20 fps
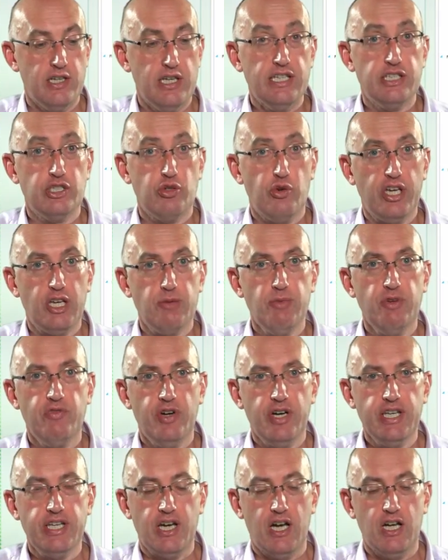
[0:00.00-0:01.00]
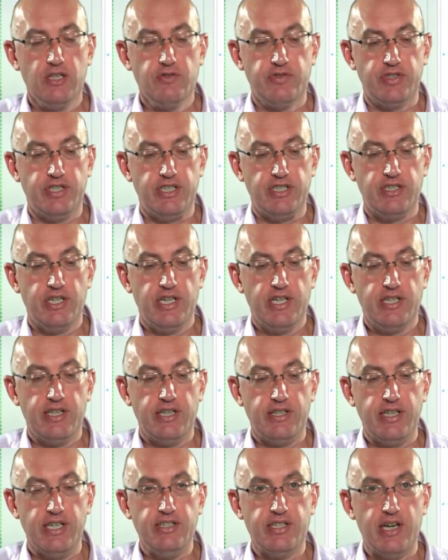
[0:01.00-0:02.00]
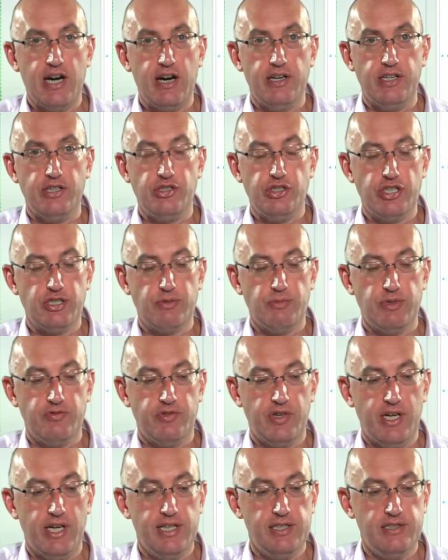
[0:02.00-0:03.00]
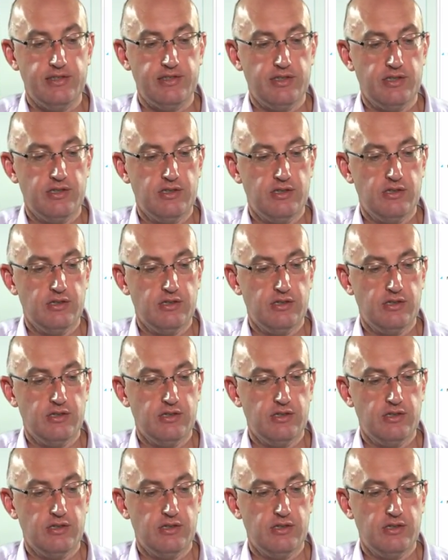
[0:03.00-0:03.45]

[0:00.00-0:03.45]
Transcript: so I can be very confident that these are legitimate files.